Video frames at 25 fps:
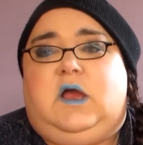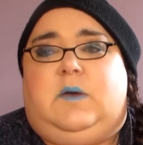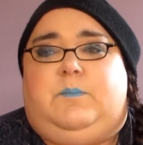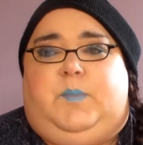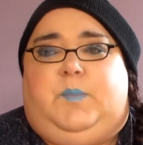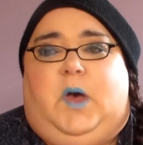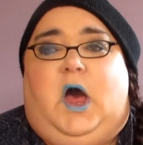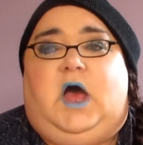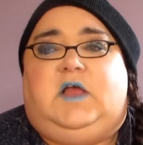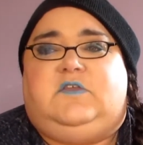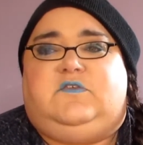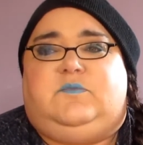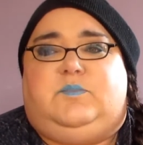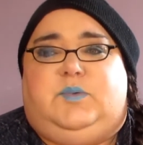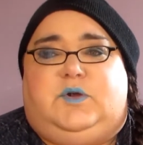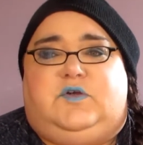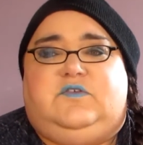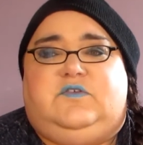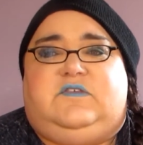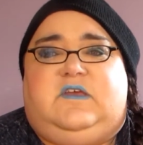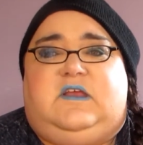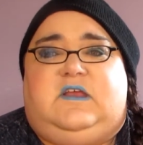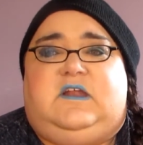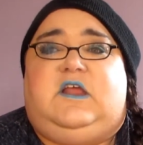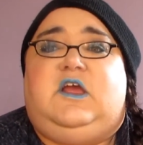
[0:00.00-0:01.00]
pot
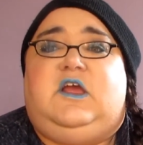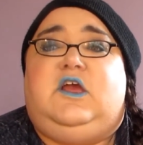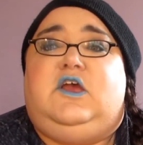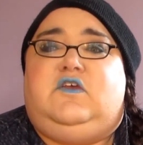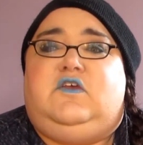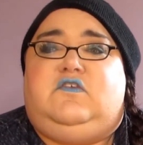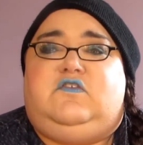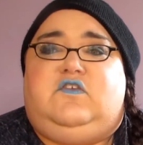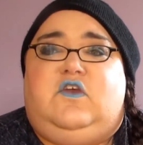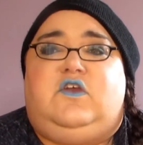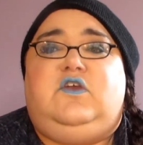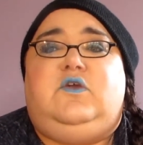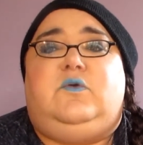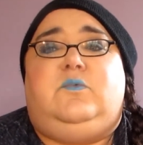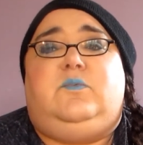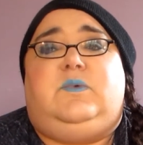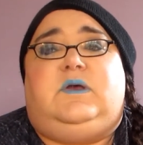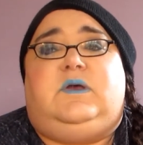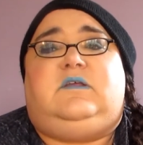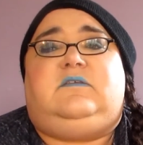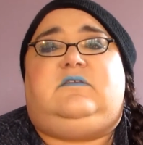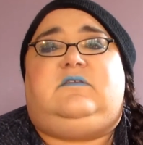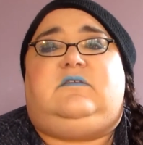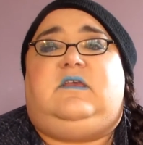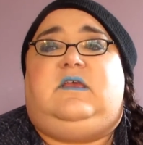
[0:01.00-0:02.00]
person. So you
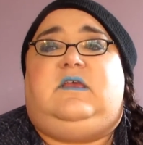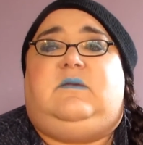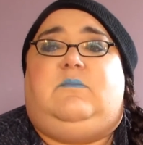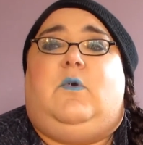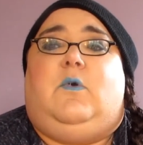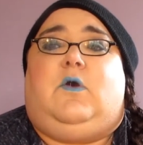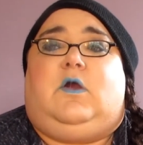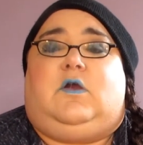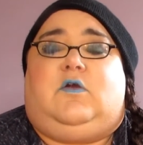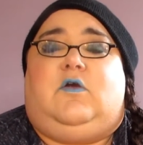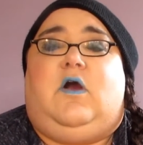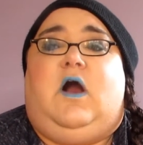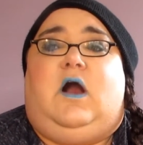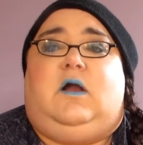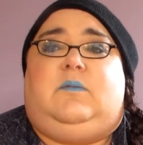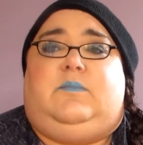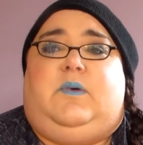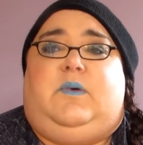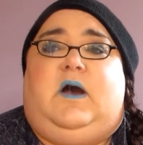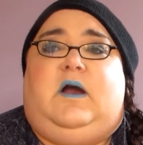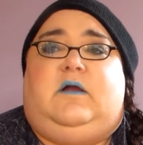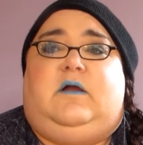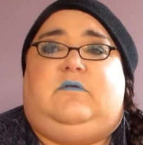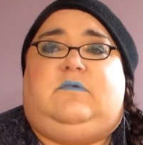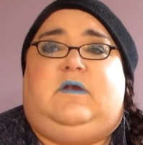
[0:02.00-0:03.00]
will see more crock
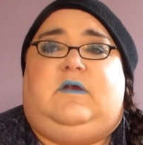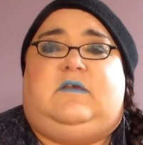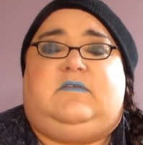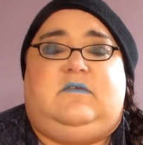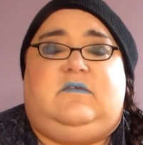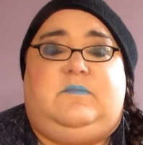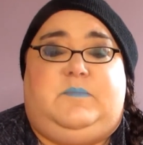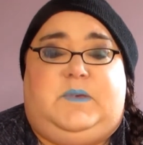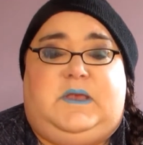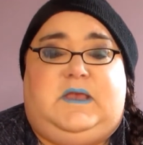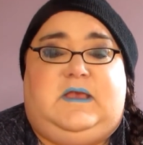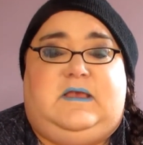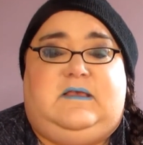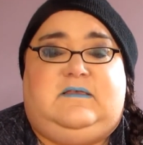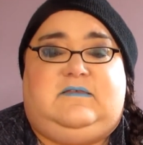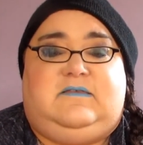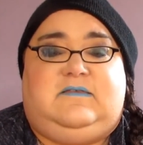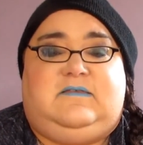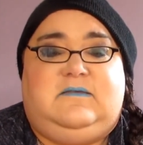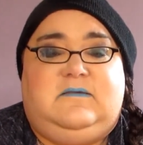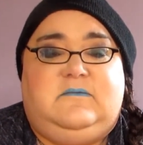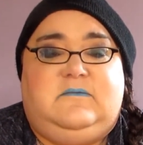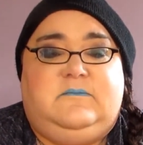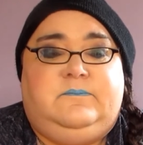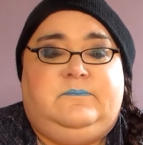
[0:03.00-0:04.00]
pot
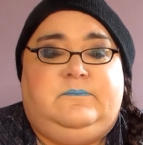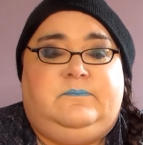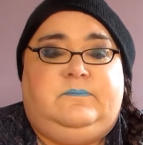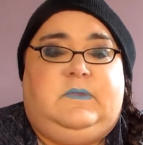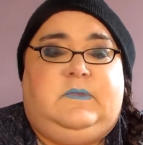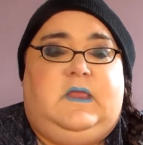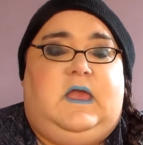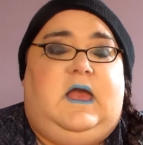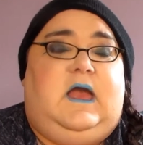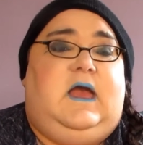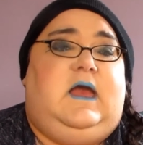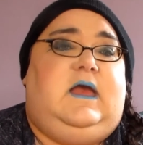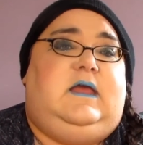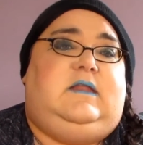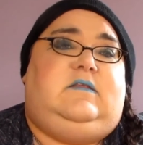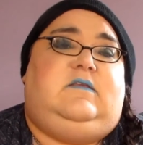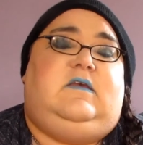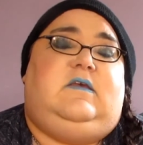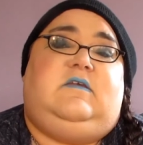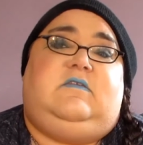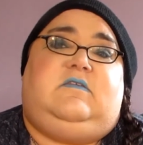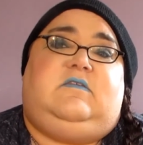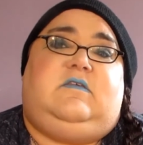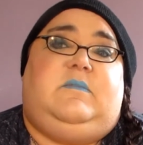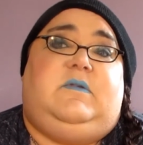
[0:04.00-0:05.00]
recipes
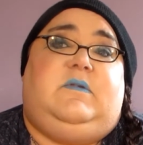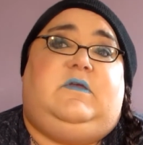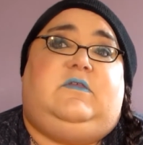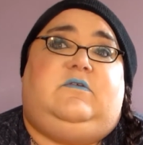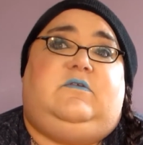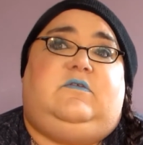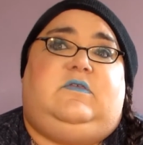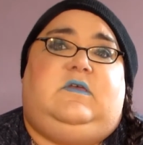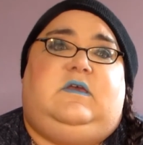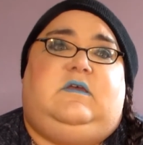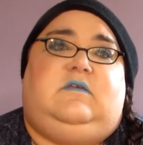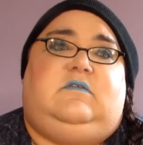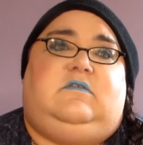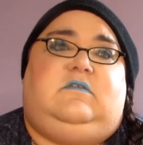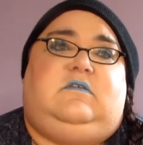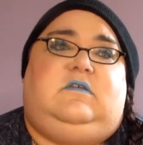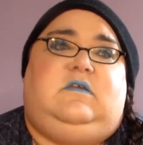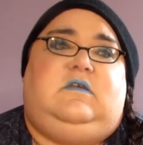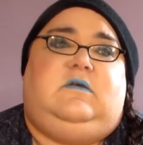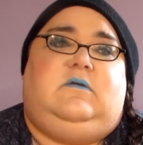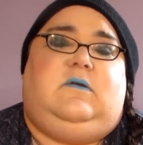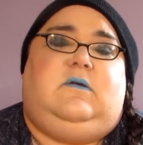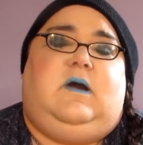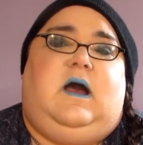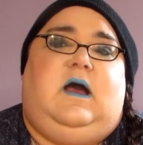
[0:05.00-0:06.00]
and some other things
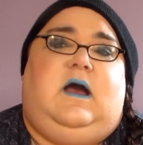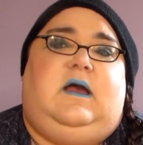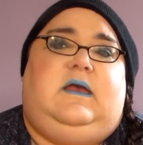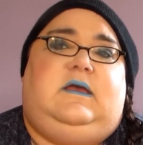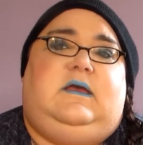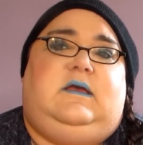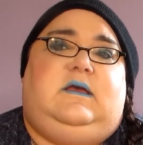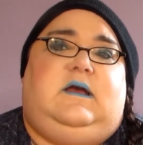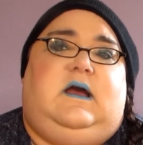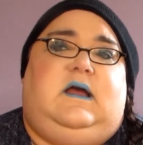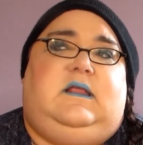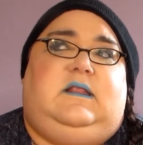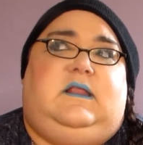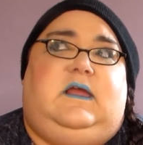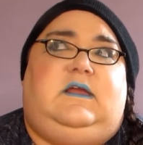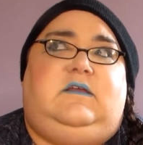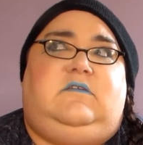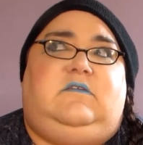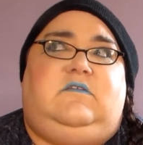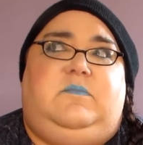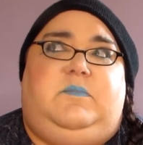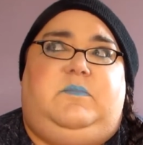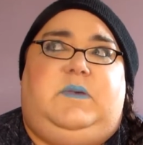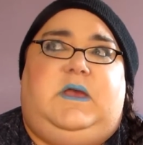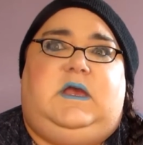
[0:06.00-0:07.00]
too. I like
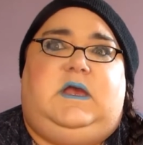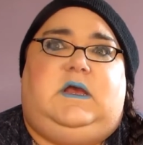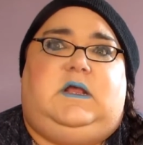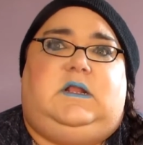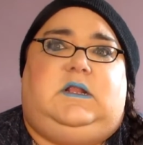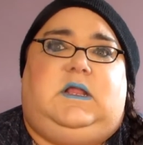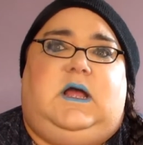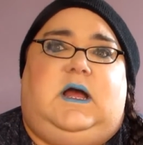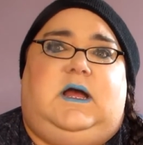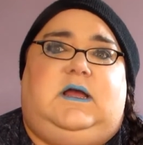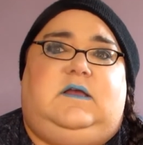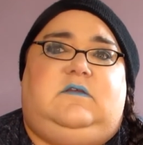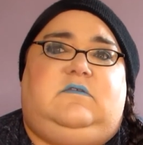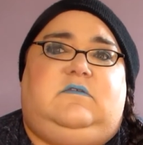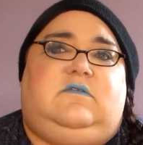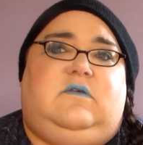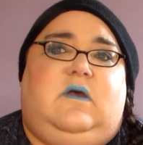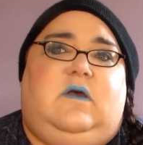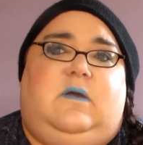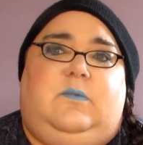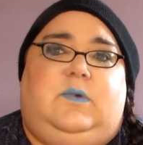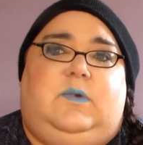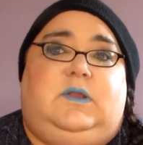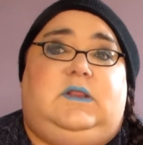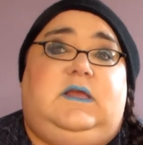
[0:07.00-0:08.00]
to bake a lot, so
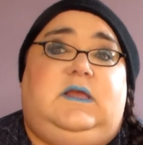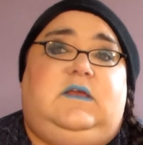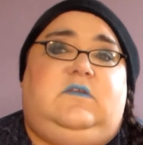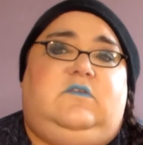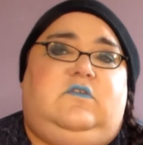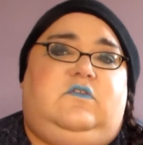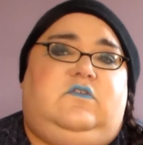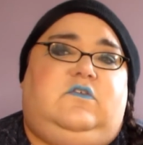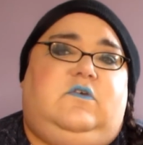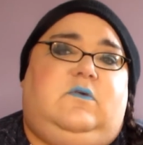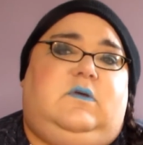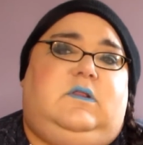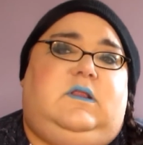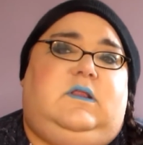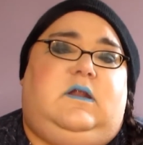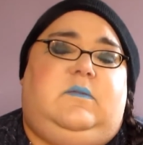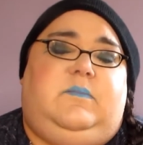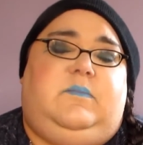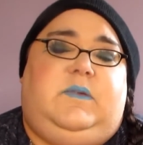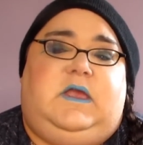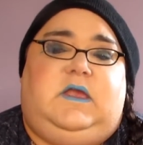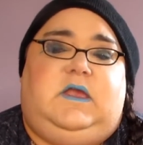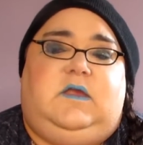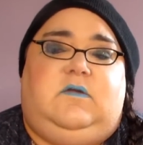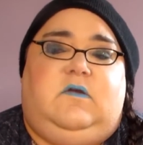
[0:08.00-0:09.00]
I would like to show a lot of
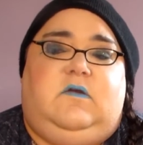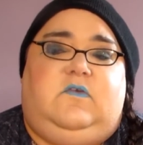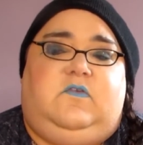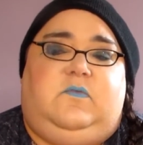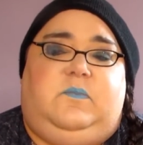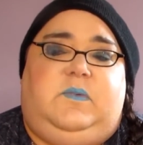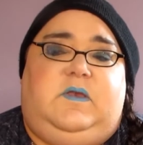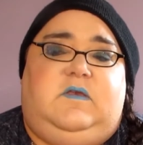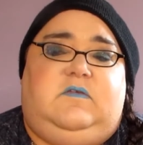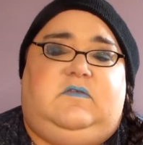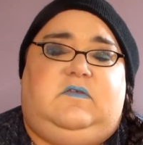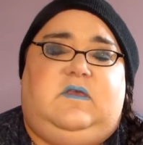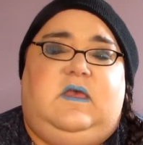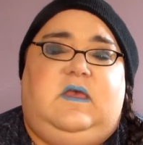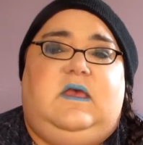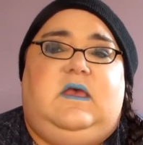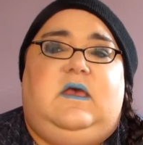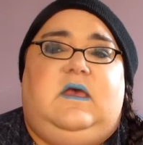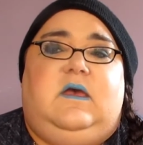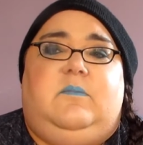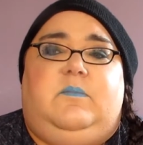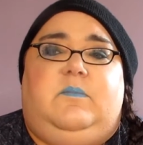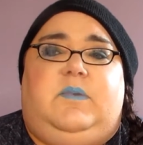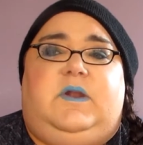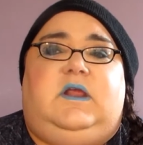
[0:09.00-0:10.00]
baking recipes,
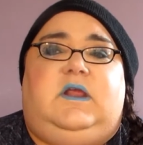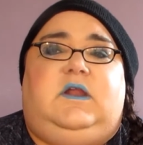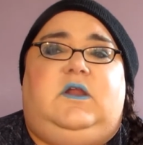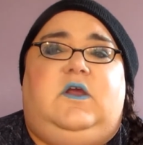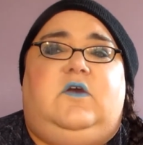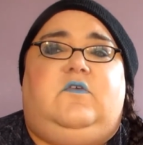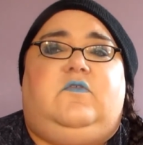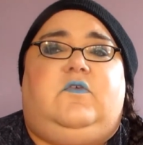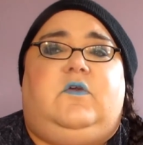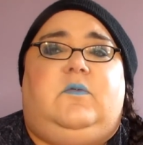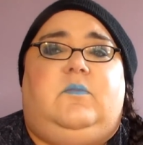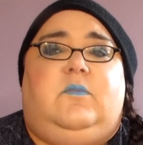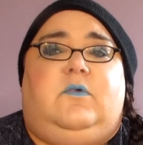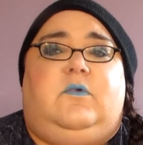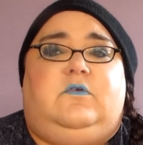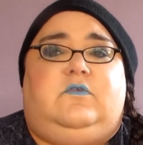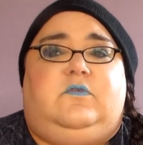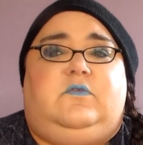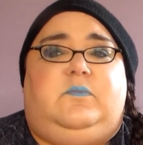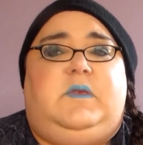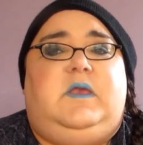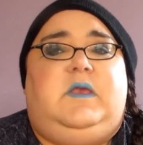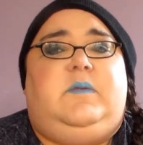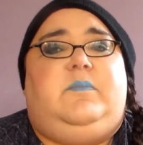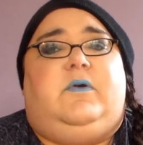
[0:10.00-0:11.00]
but I know for
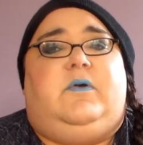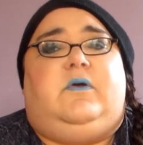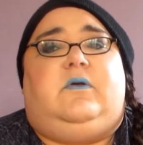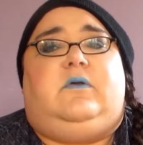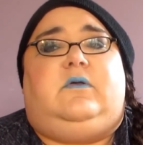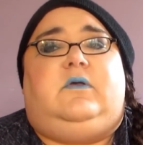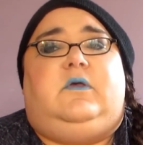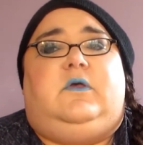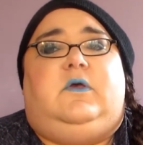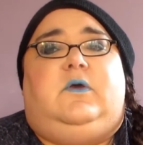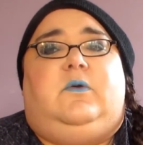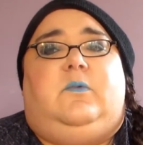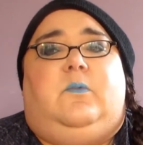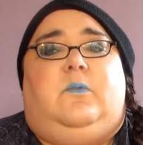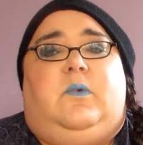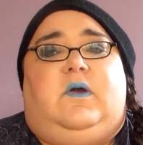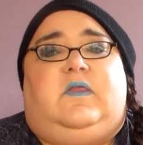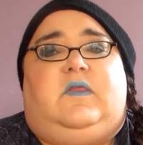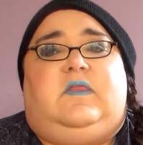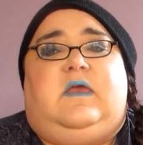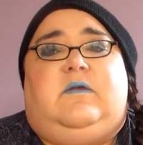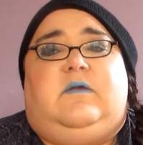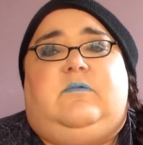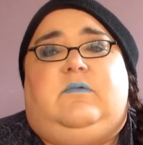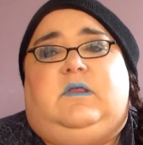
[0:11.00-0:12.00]
most people
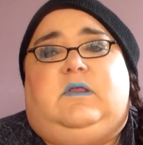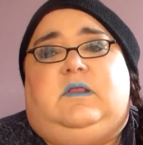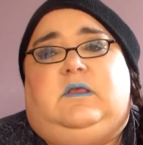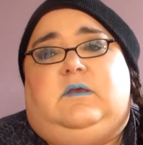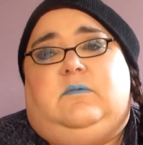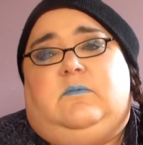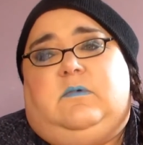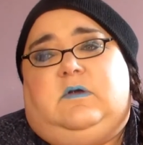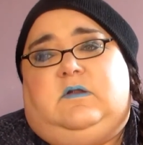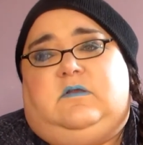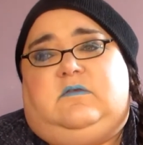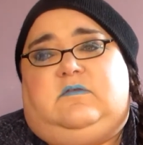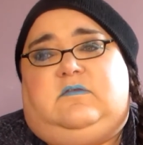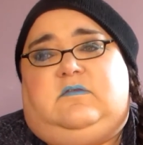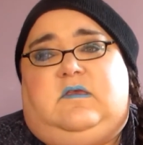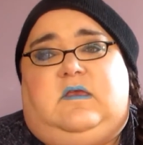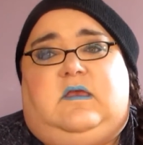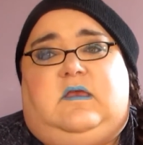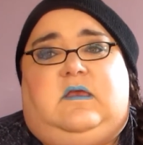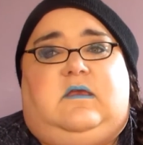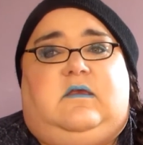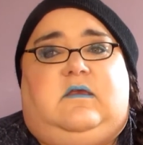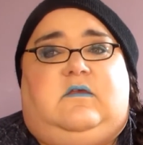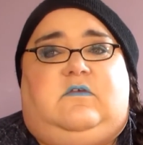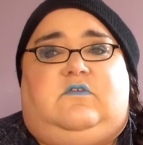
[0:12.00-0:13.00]
what they really want to
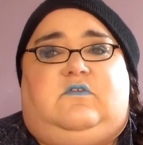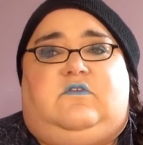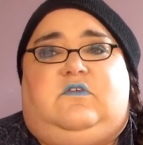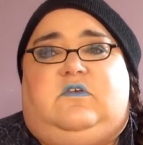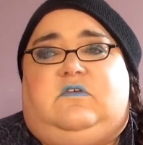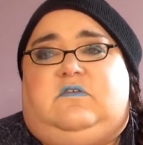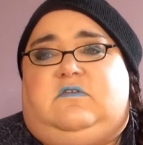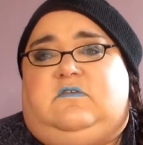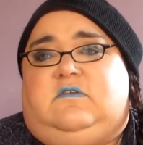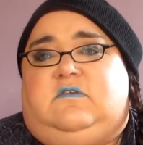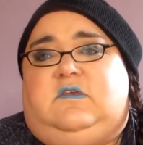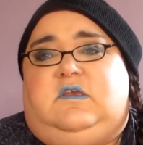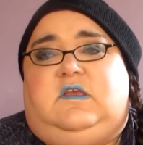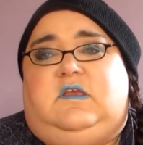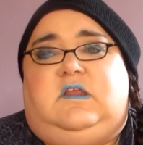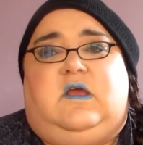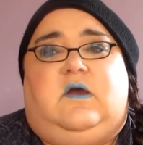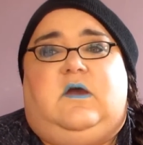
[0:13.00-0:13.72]
see is just,